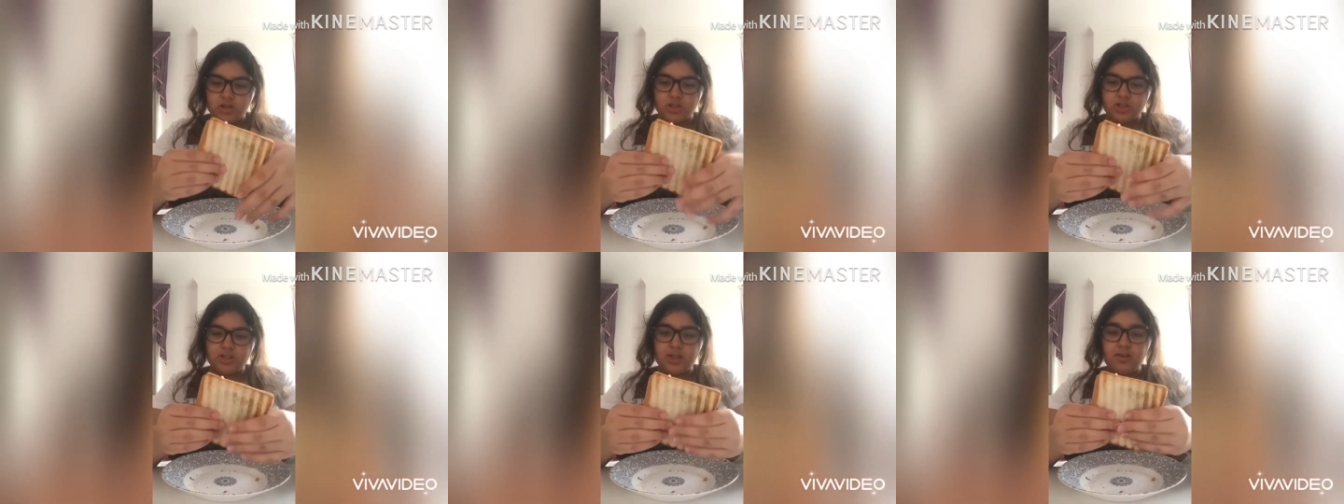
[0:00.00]

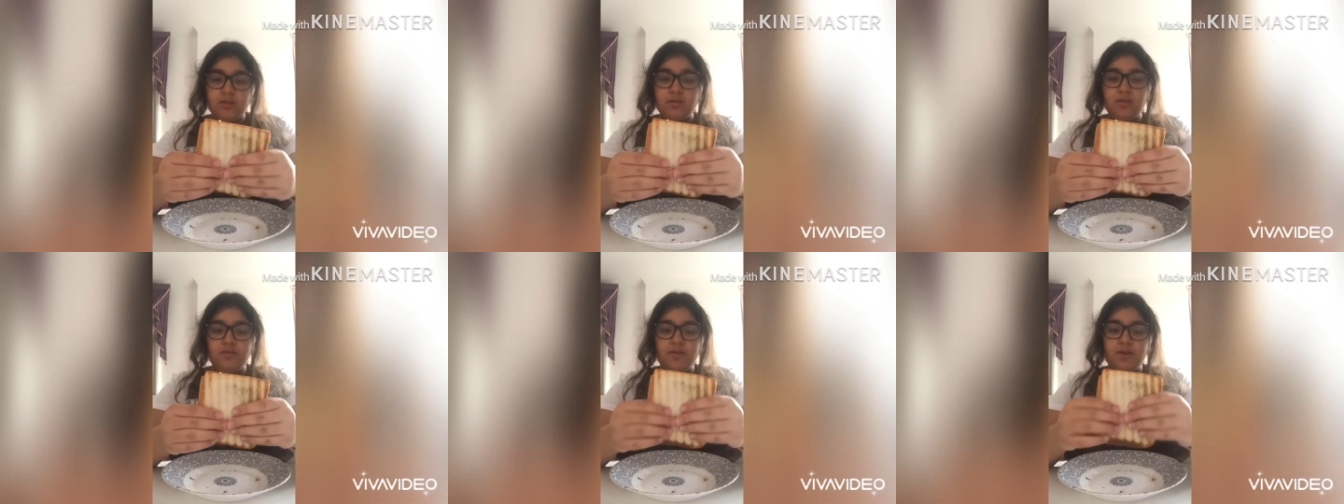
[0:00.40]
She said
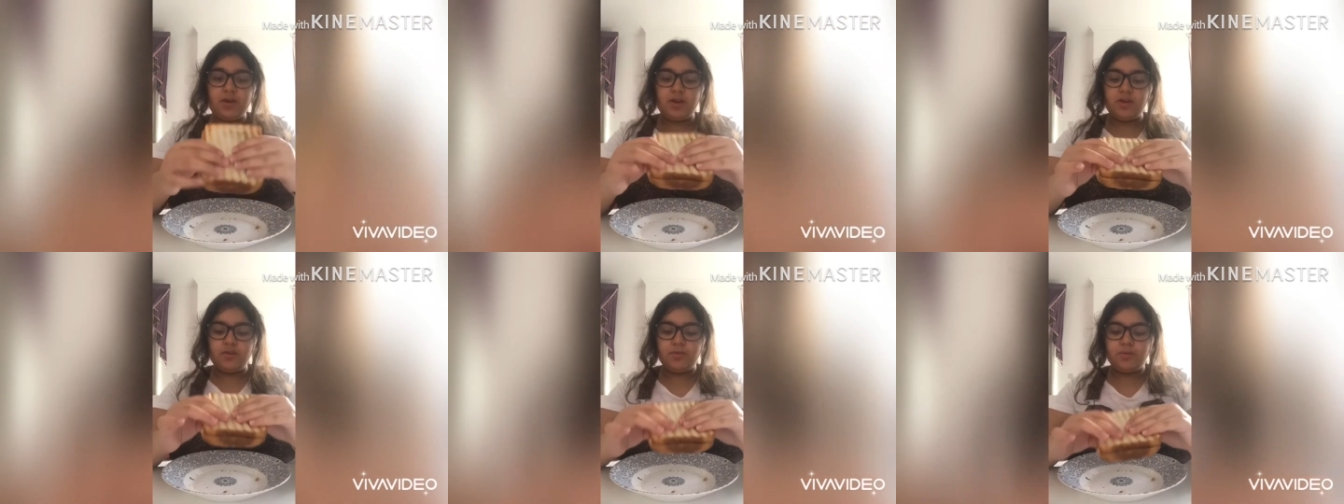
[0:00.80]
in the
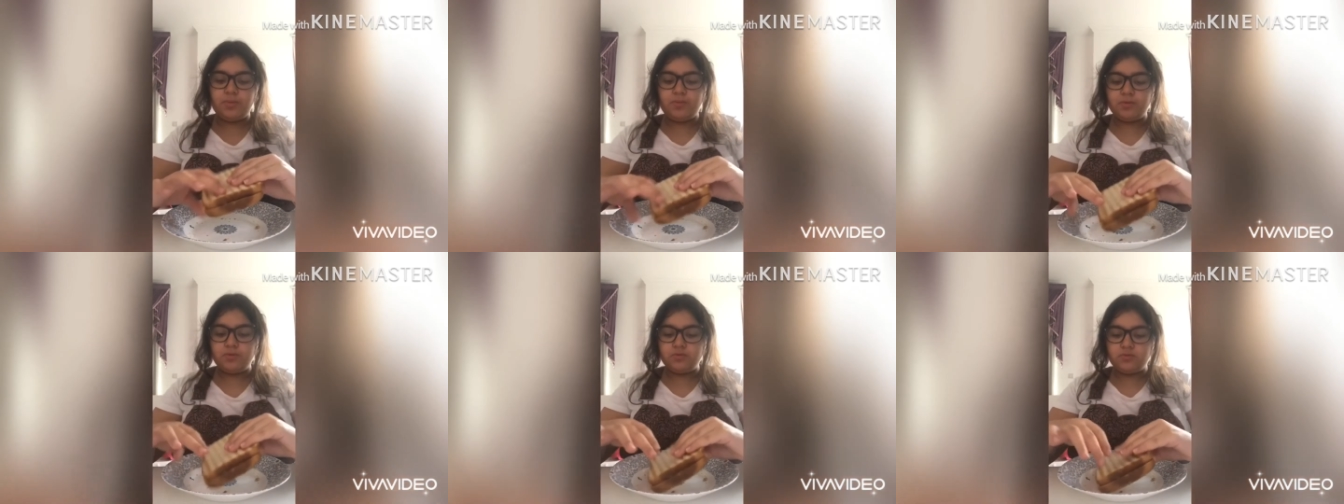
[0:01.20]
video we
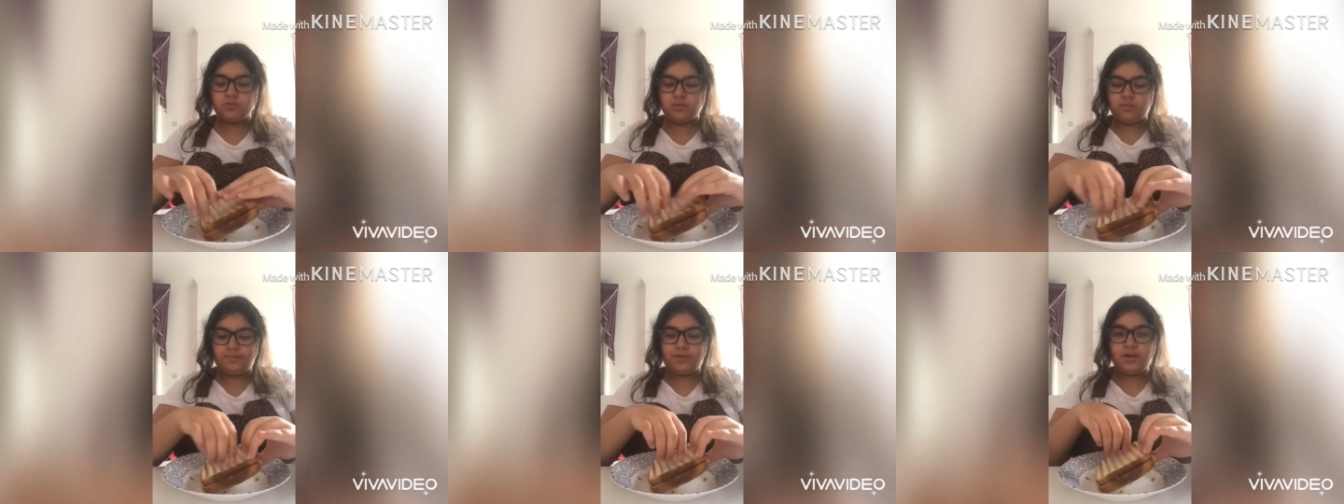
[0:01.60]
put
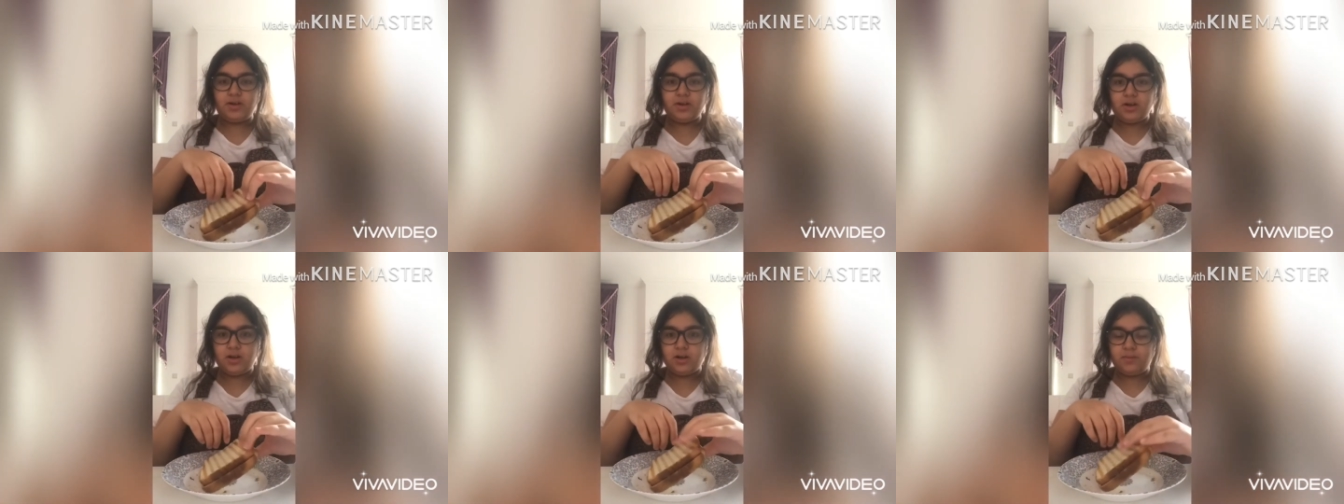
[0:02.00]

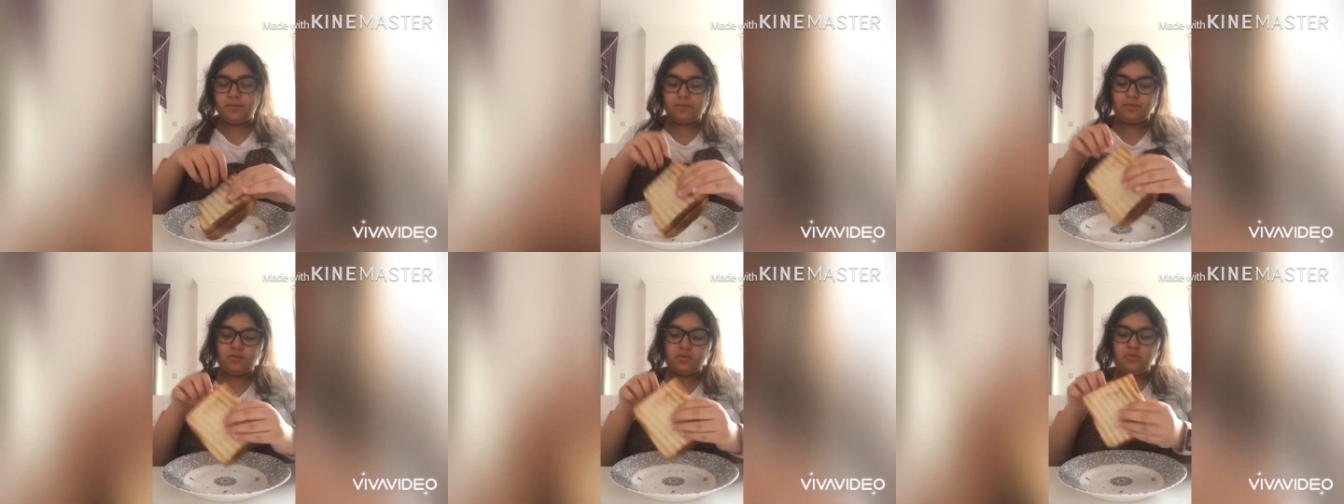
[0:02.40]
butter
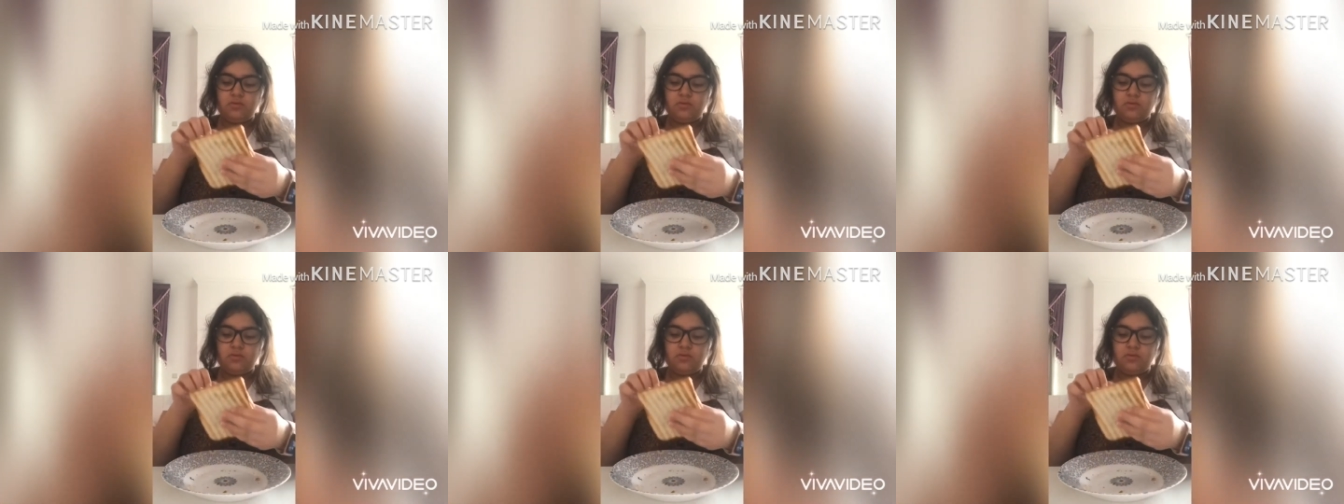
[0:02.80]
up,